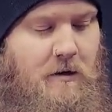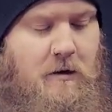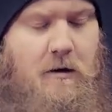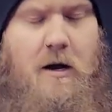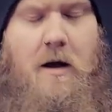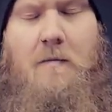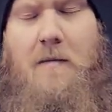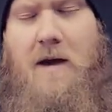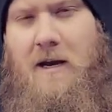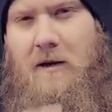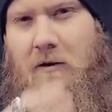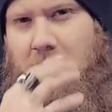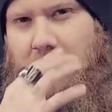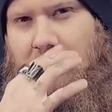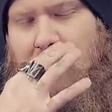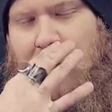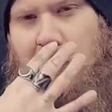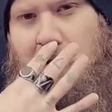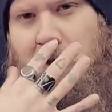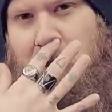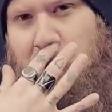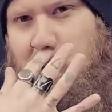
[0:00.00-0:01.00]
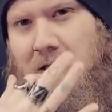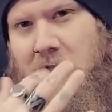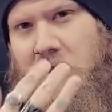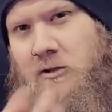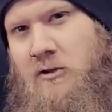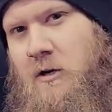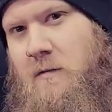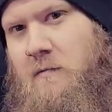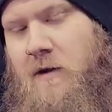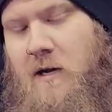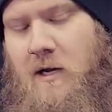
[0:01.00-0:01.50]
or not manufacturing,
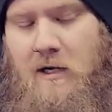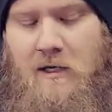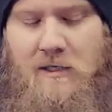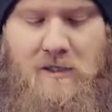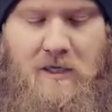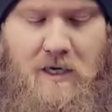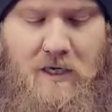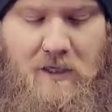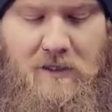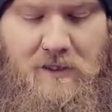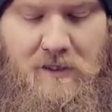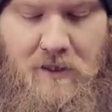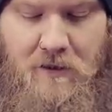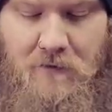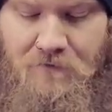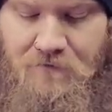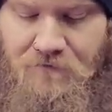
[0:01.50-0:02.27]
distributing sites.